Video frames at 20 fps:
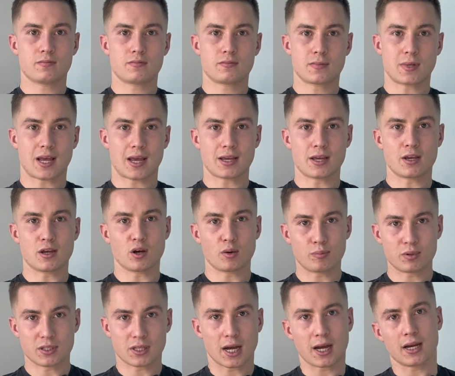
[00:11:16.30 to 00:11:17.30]
hanging
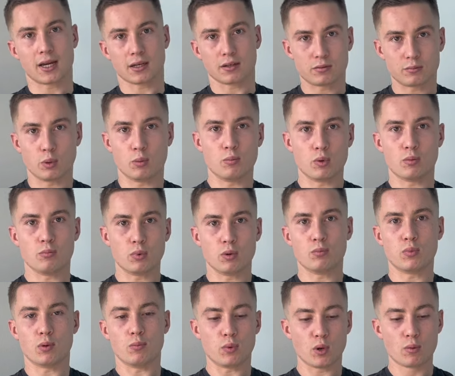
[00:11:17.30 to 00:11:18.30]
up, dialing, boom, boom, boom,
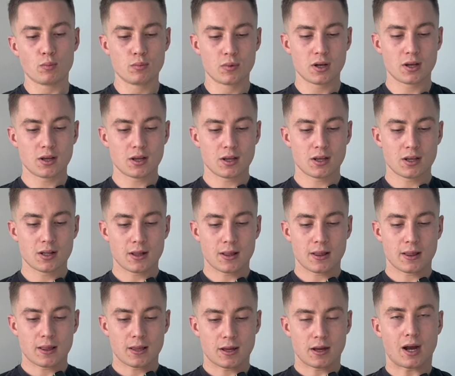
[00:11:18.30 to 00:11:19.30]
boom, boom.
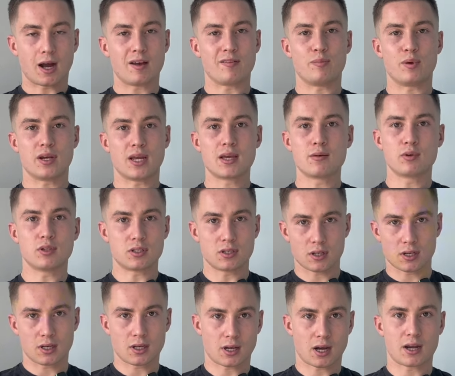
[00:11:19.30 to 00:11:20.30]
I've been able
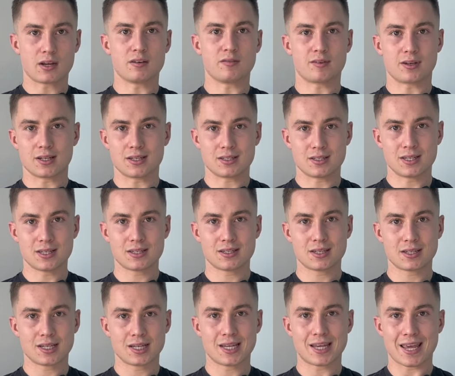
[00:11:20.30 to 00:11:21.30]
to kind of
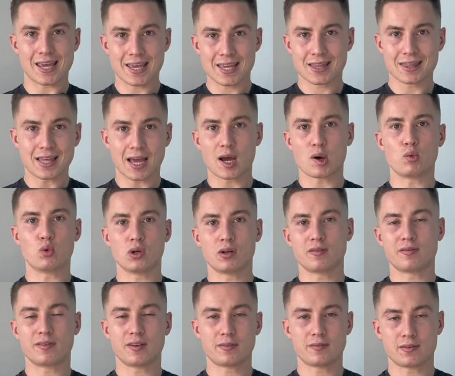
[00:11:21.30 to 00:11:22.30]
consistently hit that
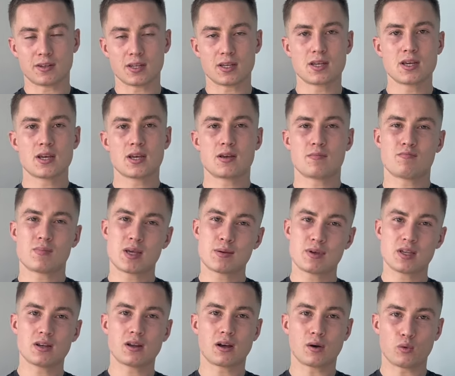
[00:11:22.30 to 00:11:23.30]
150,
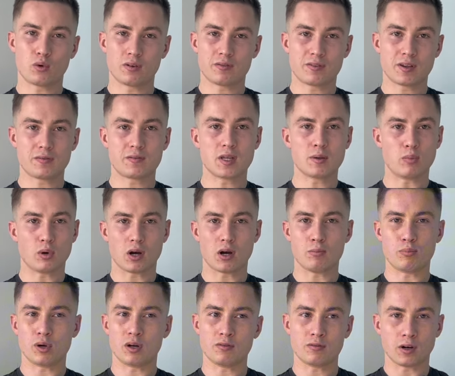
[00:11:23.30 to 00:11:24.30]
maybe not 150, but
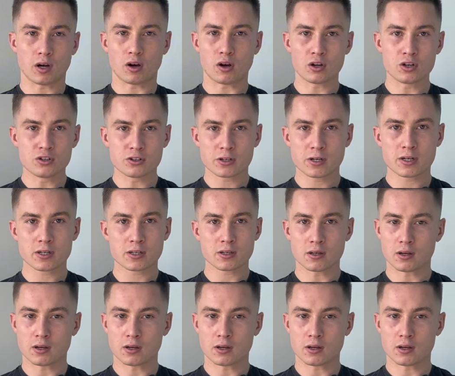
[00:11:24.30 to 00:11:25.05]
above 100,